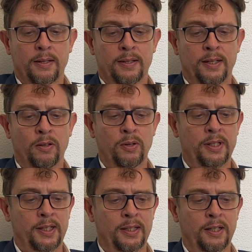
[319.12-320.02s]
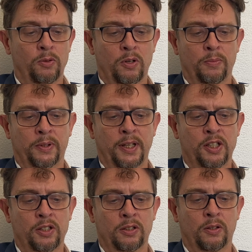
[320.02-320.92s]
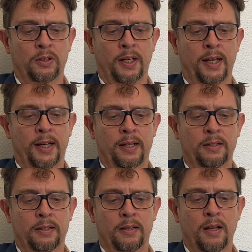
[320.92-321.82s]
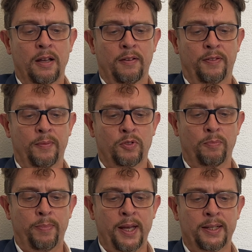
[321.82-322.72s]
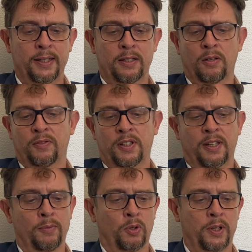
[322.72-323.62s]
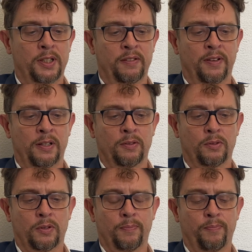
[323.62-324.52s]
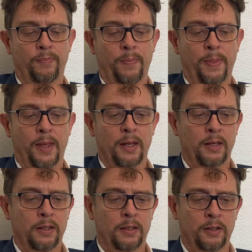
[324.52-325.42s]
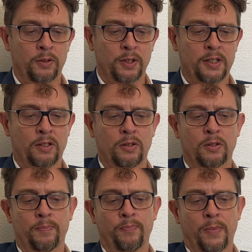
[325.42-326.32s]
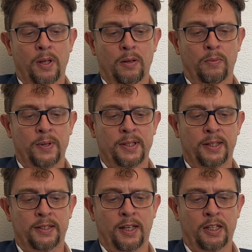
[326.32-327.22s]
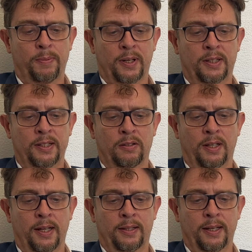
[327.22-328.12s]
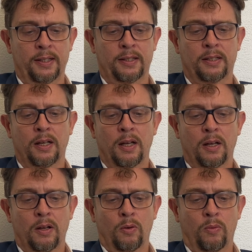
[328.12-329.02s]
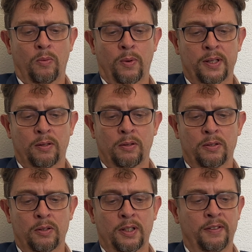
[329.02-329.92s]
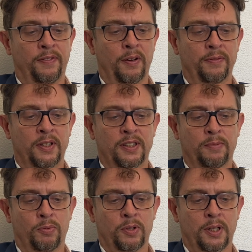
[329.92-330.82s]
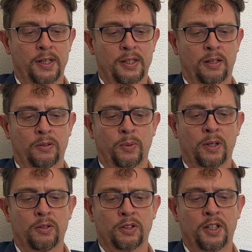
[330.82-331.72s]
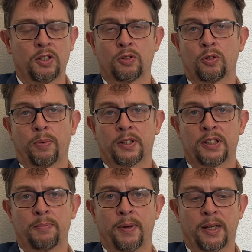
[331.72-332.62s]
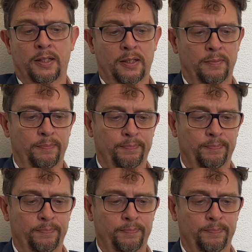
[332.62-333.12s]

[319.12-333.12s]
The OECD recommendation on AI forms the basis of these democratic values. UNESCO, with its expertise on ethics, was also involved in this process and will continue to participate.